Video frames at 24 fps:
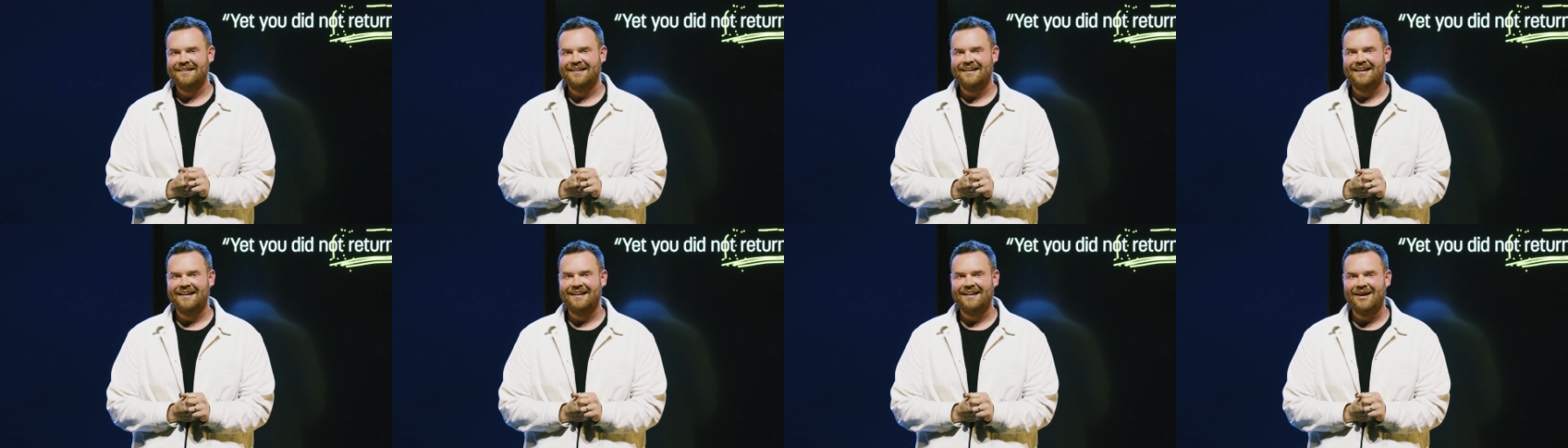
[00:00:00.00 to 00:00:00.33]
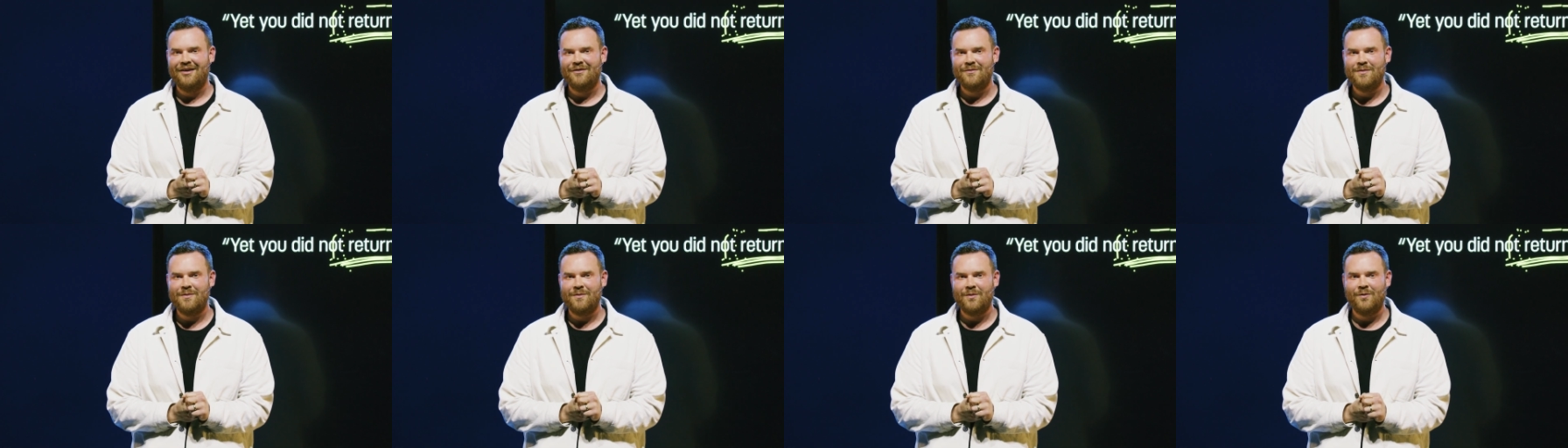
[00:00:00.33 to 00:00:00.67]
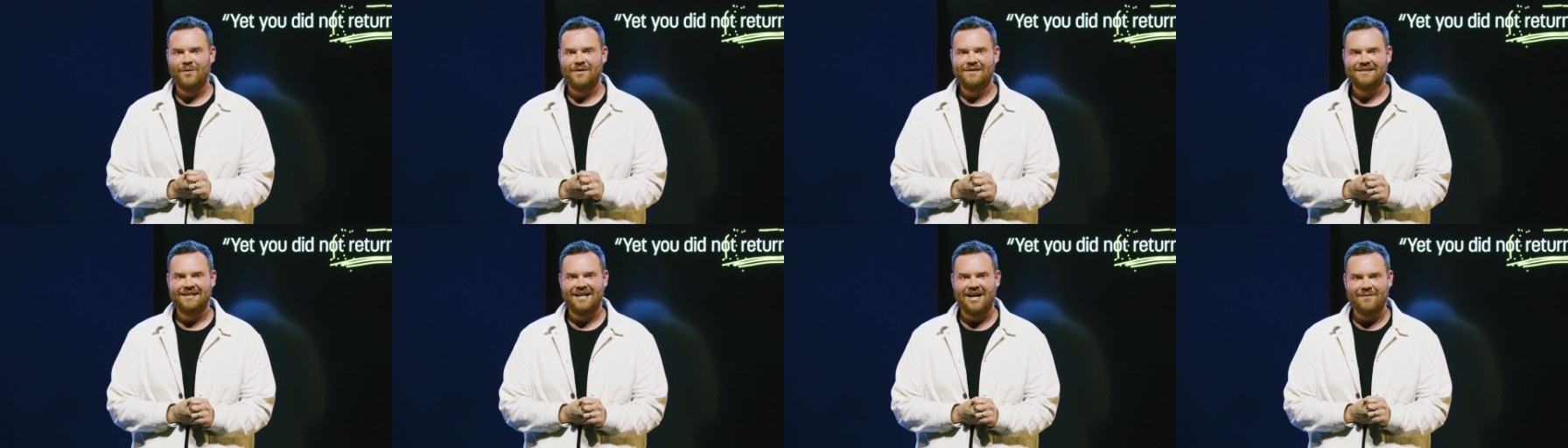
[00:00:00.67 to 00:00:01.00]
And I remember
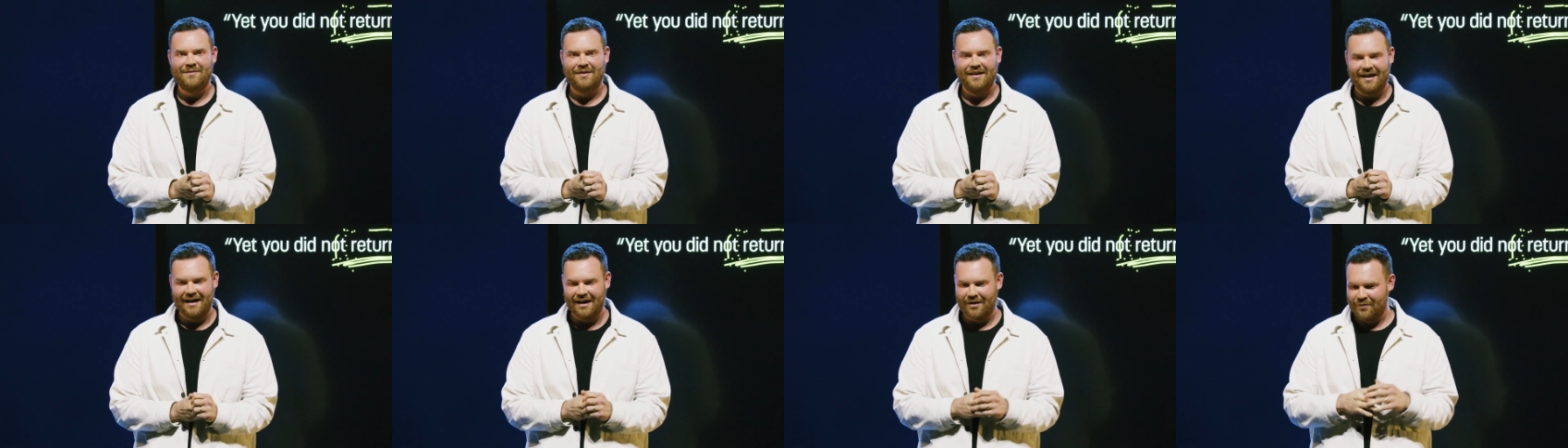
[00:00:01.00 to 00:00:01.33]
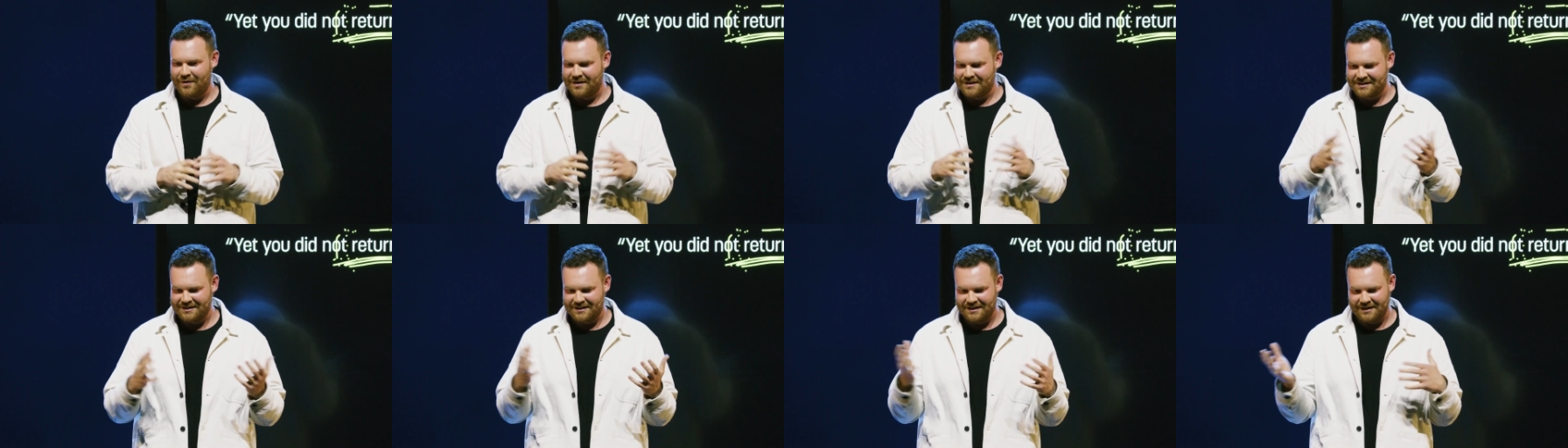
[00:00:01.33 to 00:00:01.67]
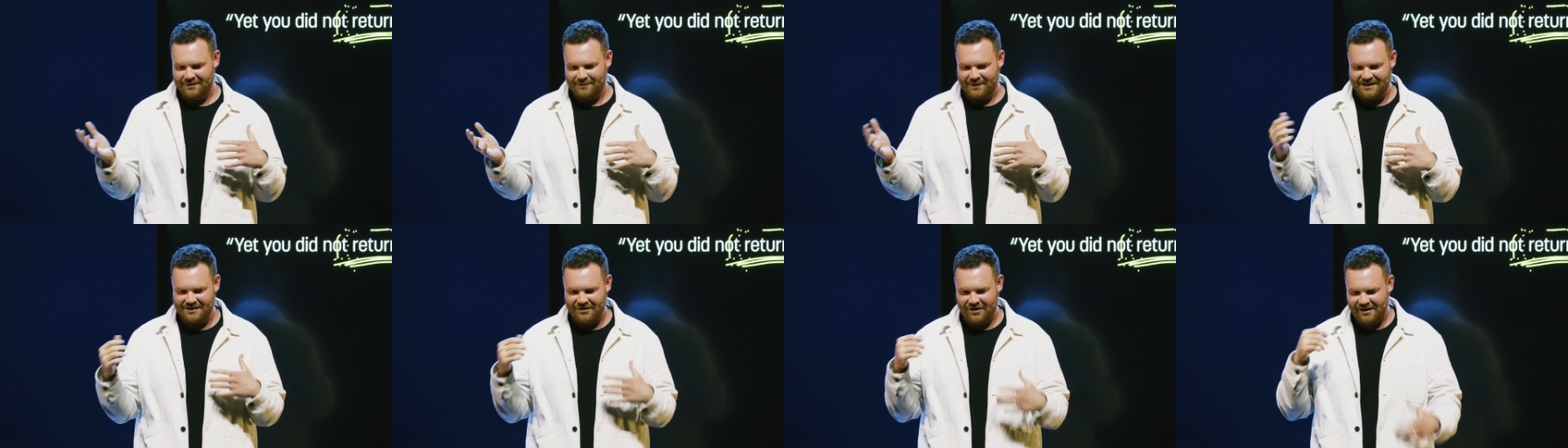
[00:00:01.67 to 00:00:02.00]
one time, like, I went to
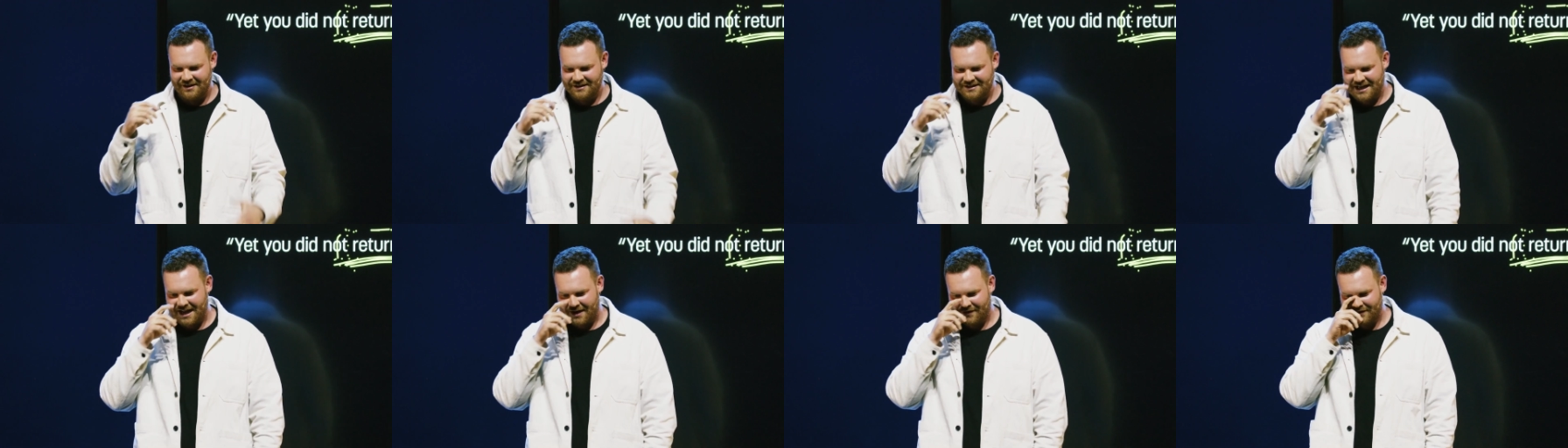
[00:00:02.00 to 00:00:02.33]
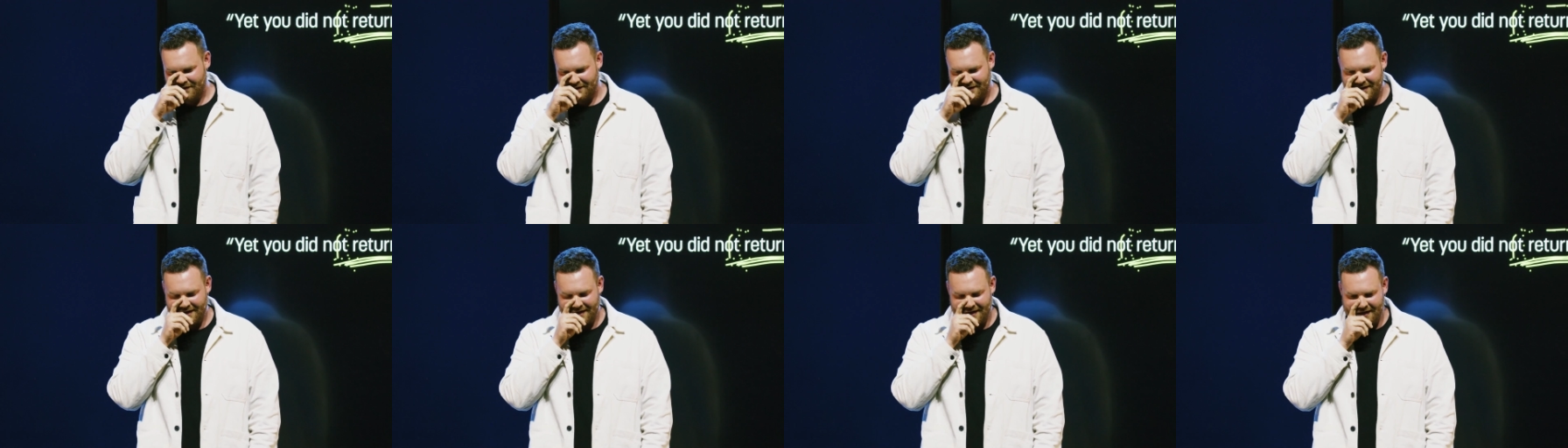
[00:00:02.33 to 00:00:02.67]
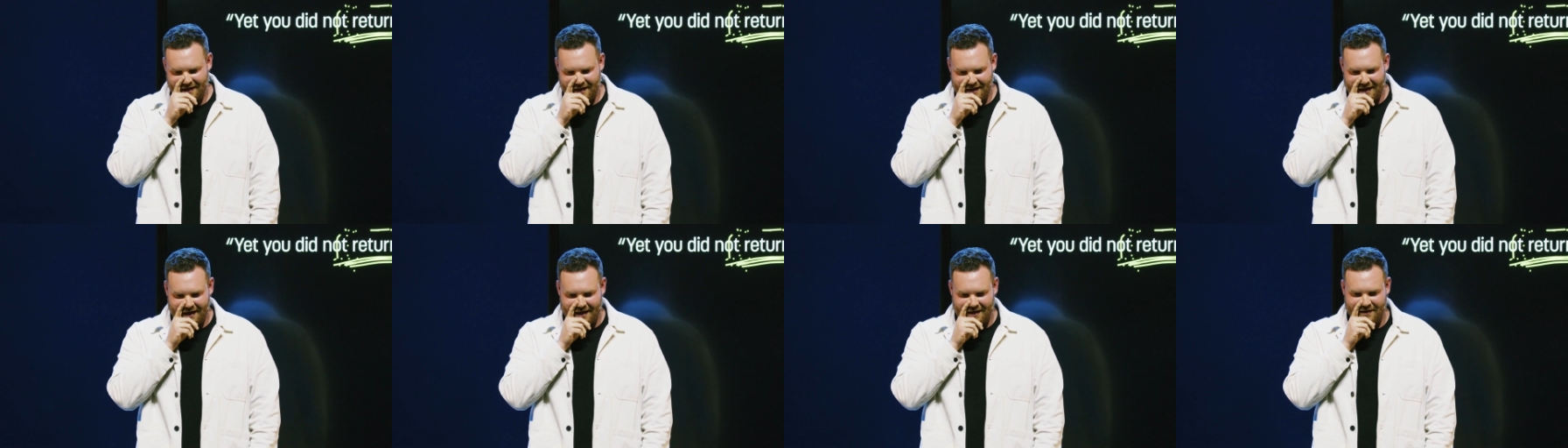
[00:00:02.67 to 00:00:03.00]
McDonald's after,
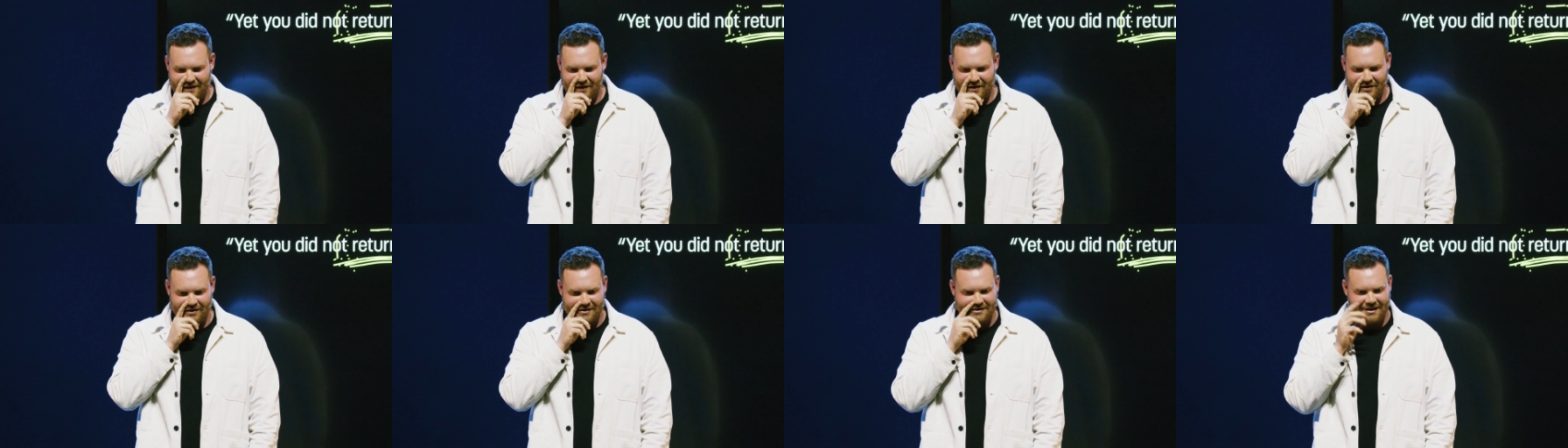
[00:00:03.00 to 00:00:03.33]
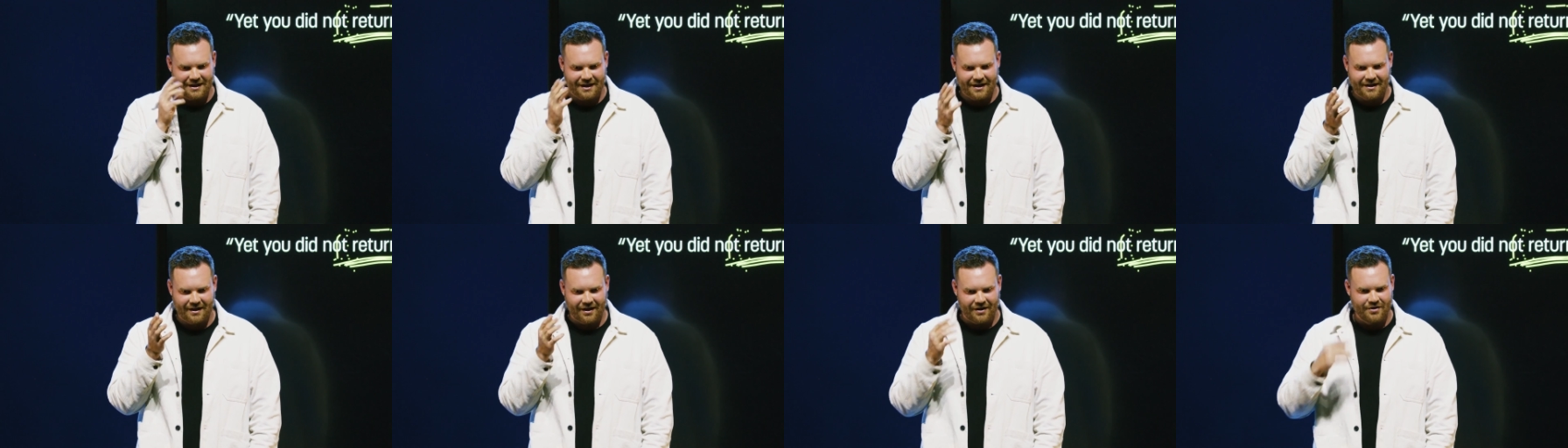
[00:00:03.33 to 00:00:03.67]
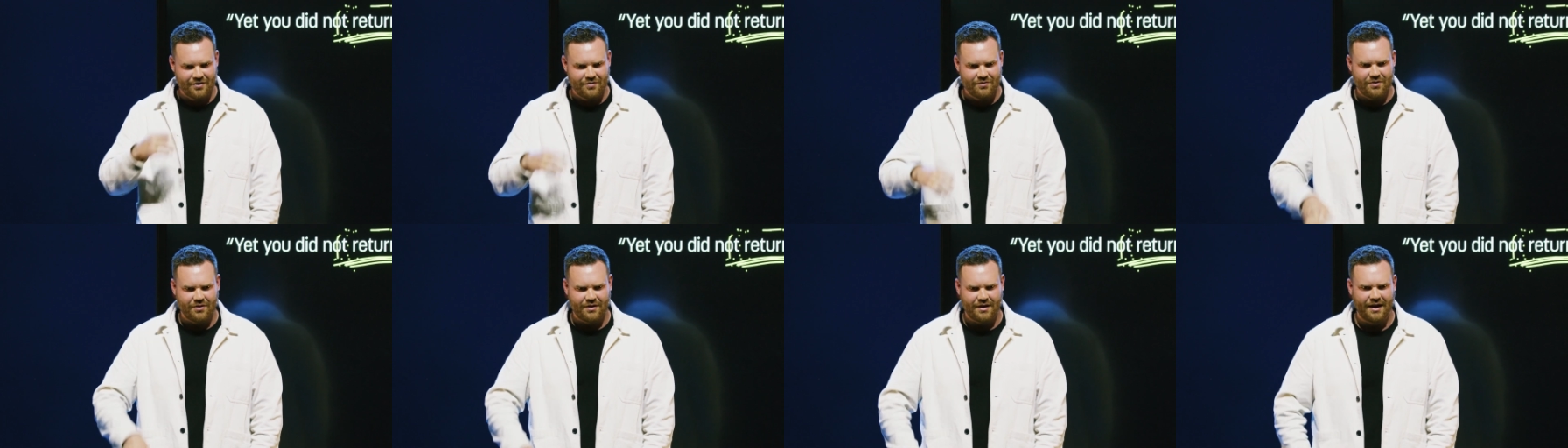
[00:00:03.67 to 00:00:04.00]
and the girl's like, are
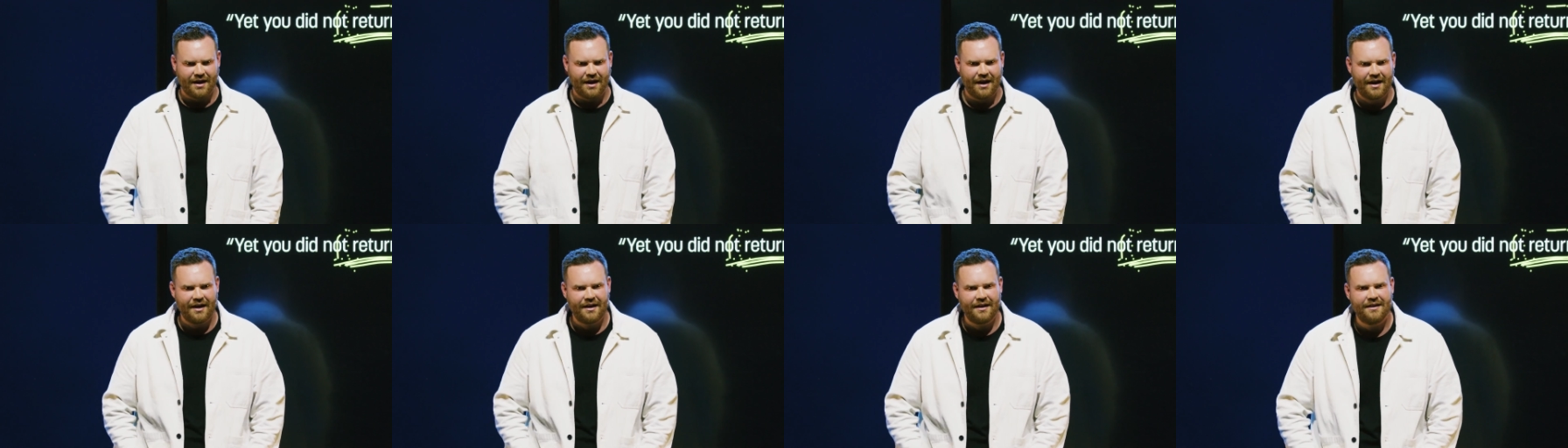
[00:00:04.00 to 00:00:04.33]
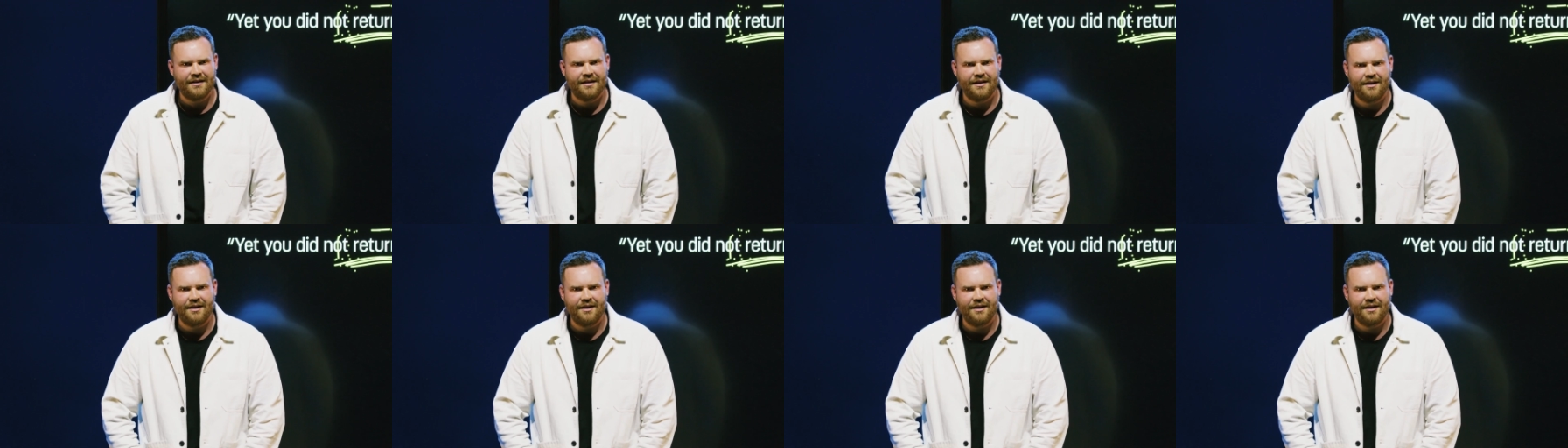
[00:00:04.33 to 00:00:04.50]
you okay?